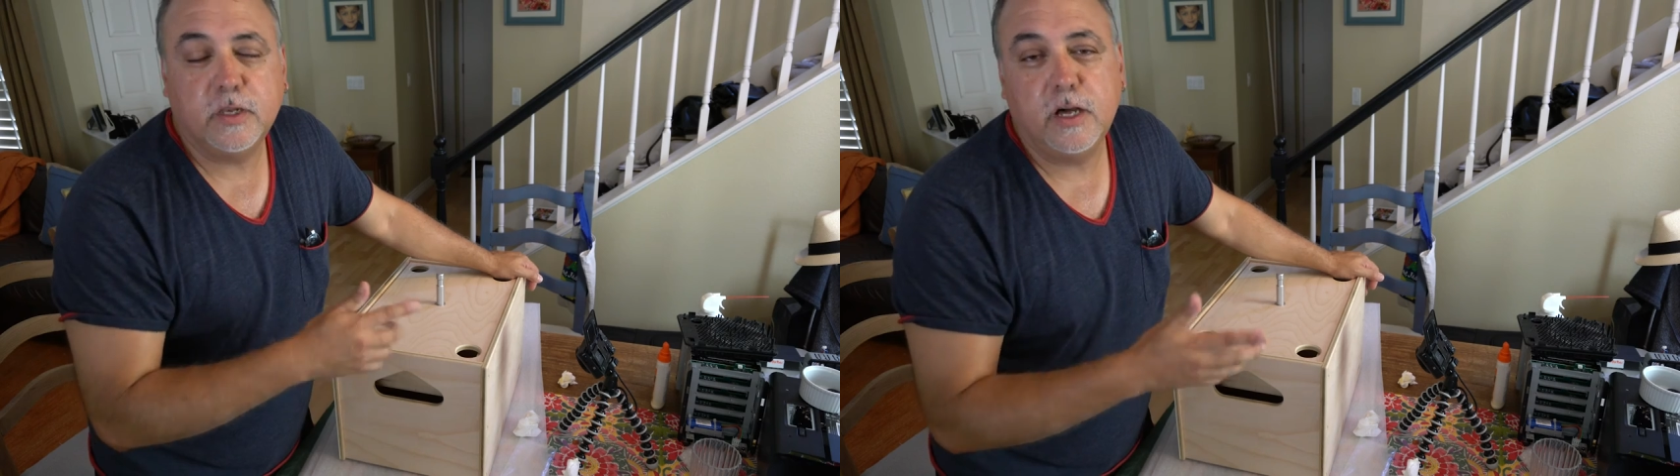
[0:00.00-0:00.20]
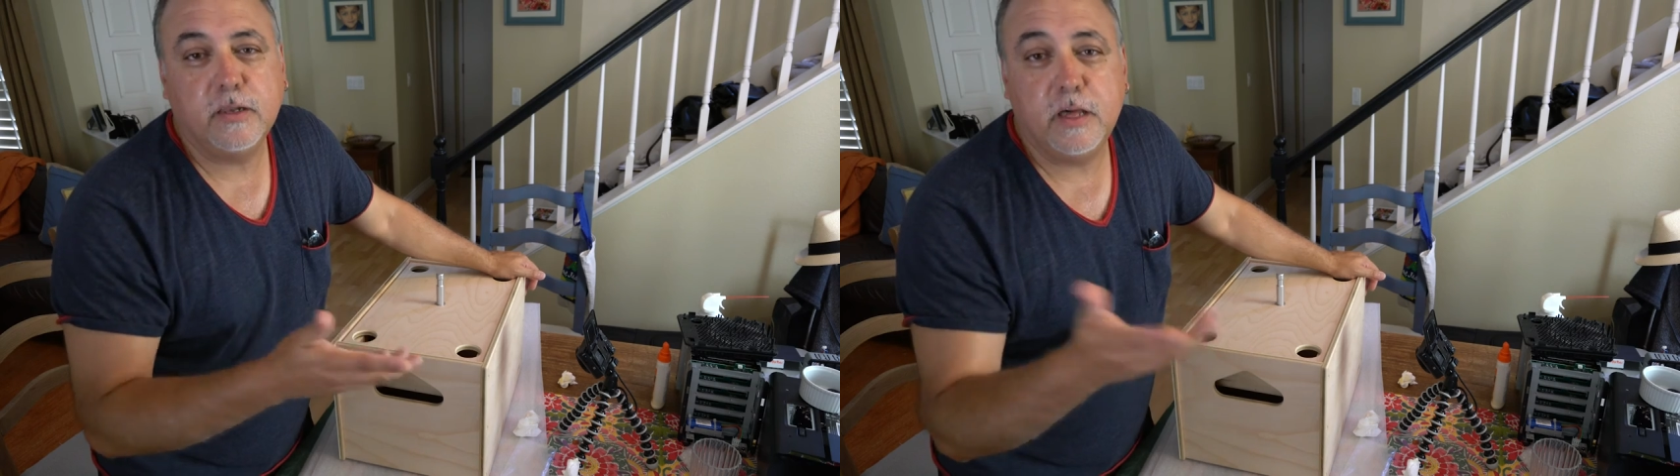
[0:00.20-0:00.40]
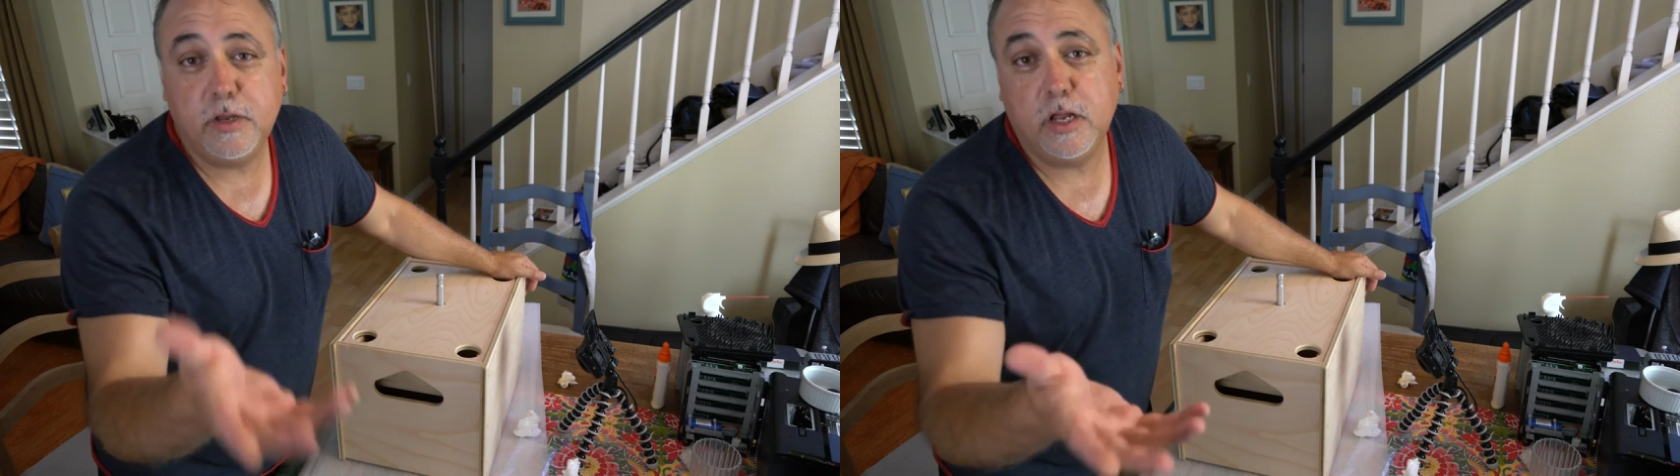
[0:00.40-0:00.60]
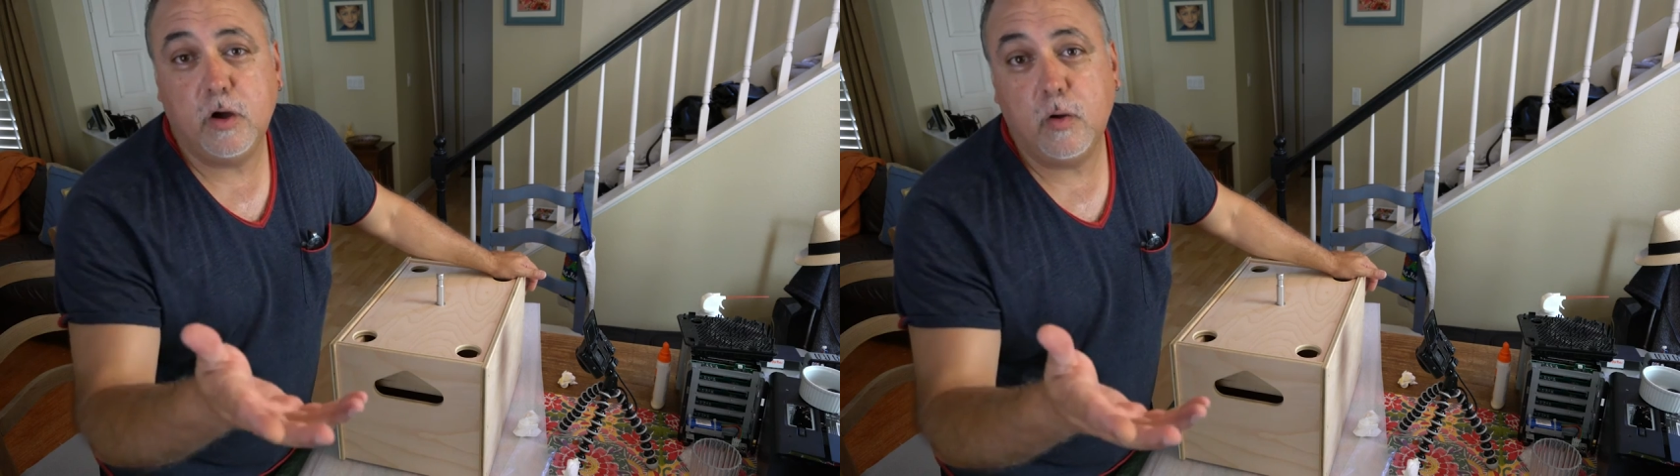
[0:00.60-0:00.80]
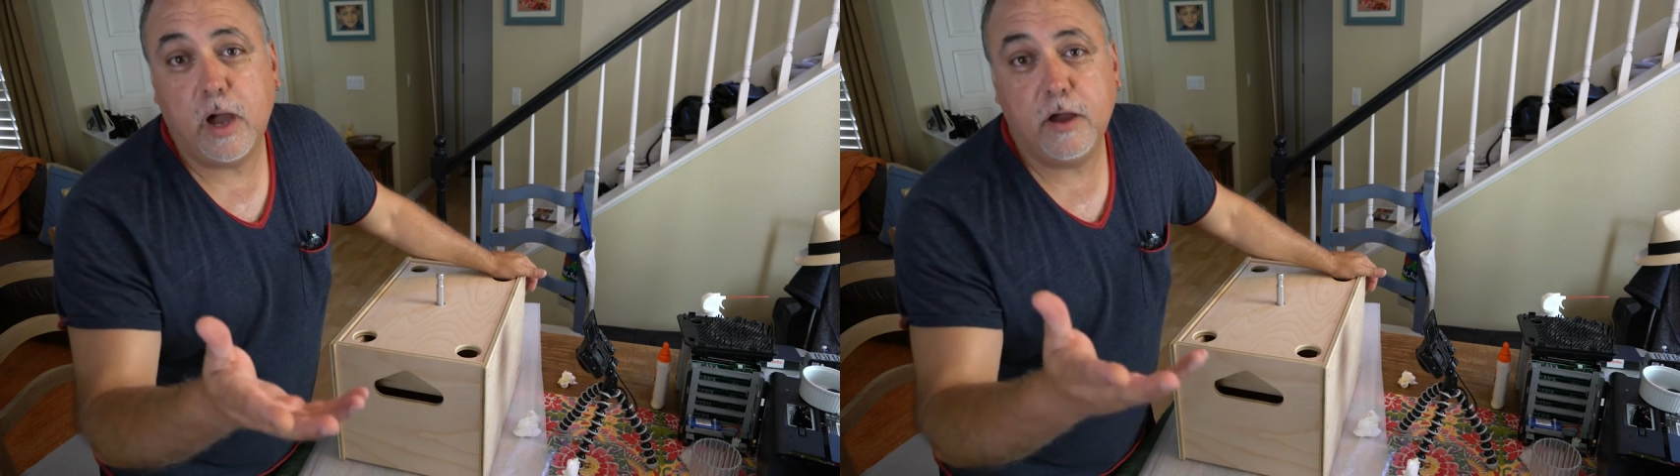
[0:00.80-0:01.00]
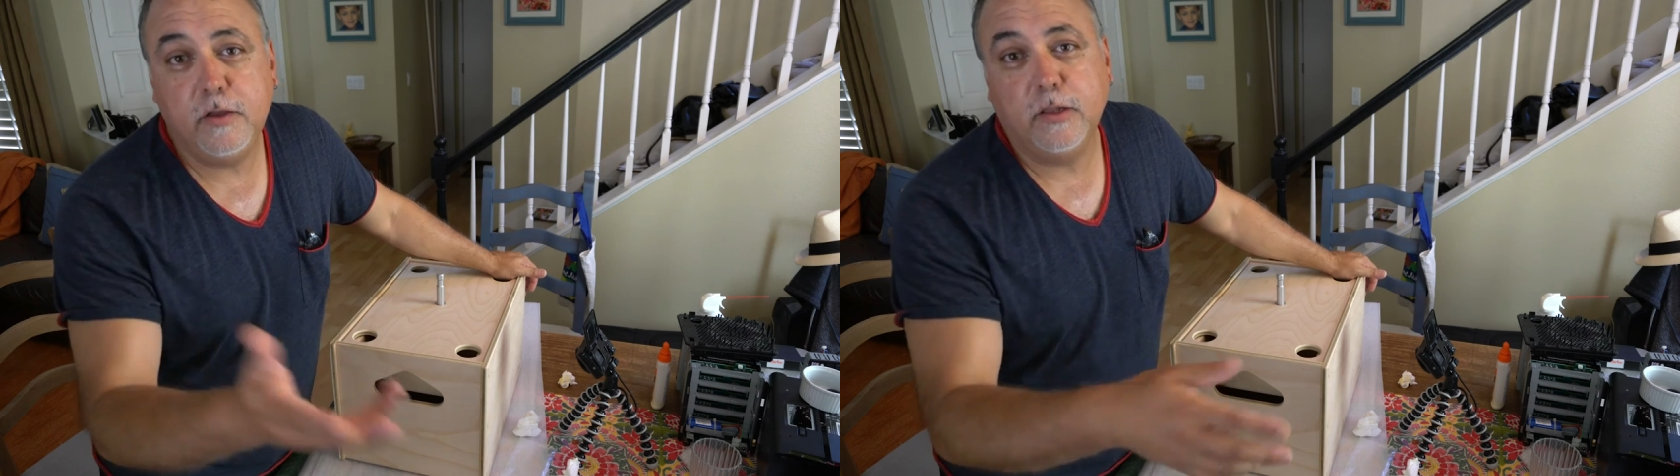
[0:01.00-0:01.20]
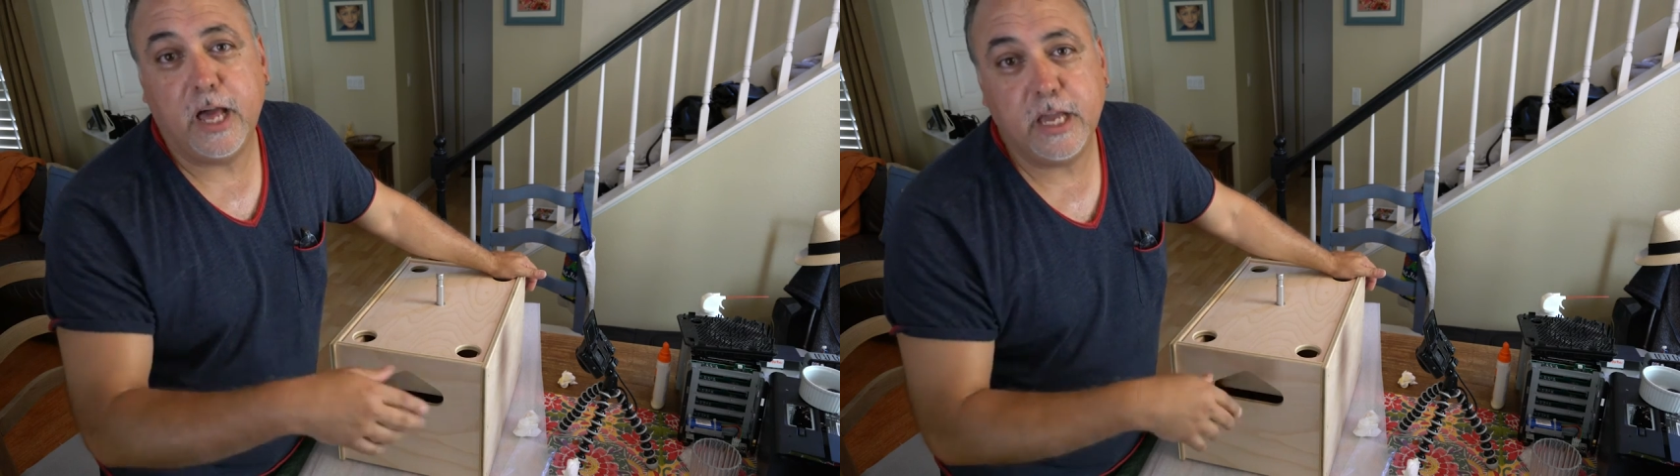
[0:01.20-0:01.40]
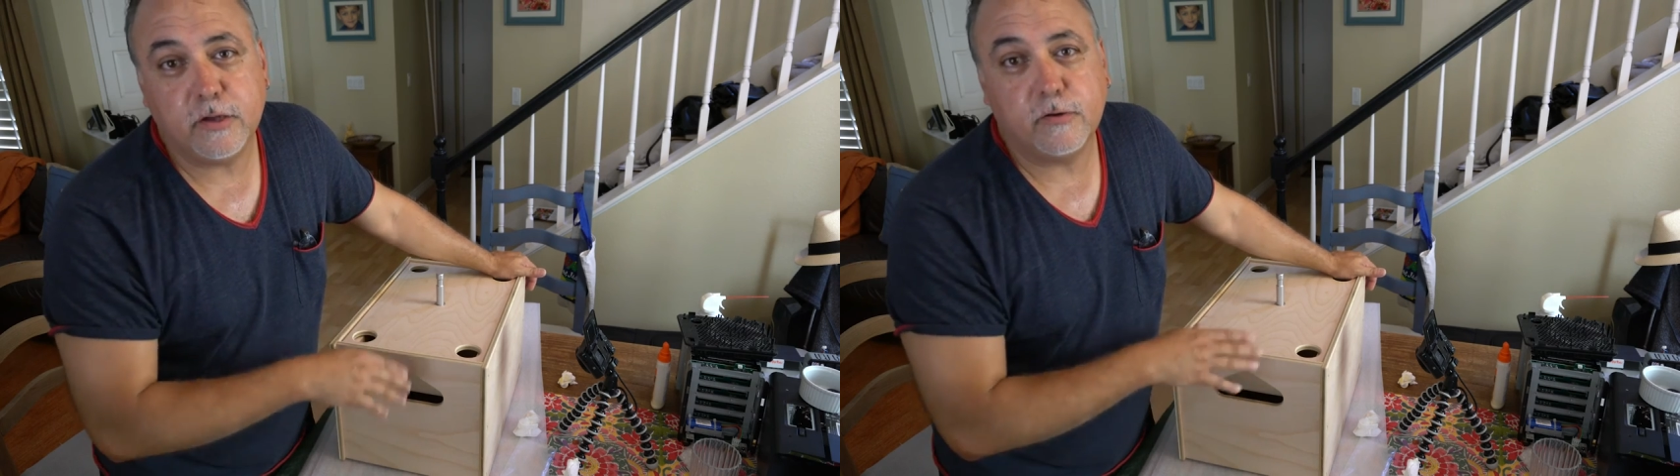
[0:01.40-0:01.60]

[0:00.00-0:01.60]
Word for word: below. Let me know how you like